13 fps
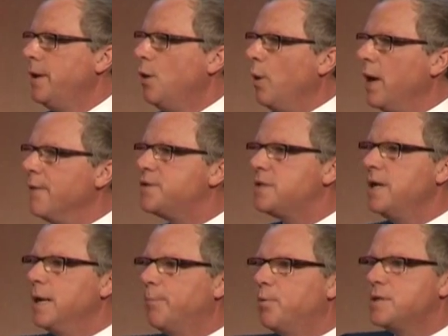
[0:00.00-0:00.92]
We have
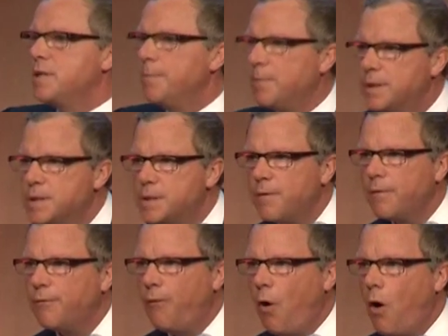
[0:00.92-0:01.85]
seen a precipitous
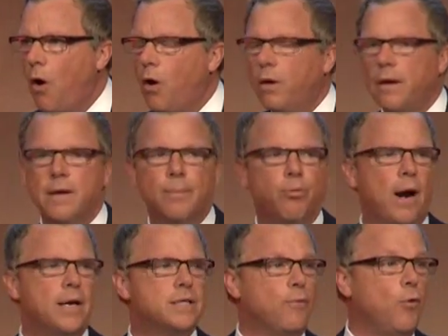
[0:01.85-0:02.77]
fall in the
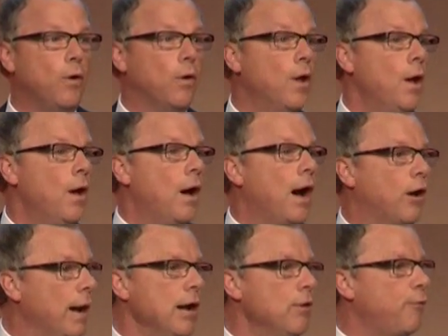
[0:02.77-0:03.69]
price of oil, a
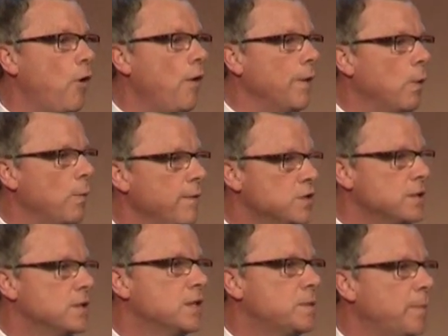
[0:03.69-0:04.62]
greater fall than what we
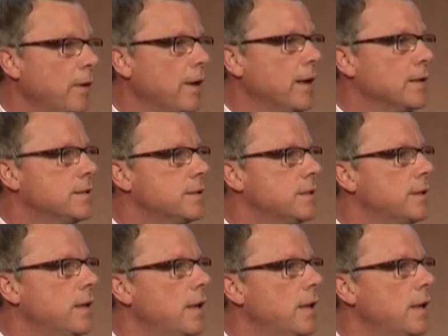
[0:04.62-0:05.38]
just experienced.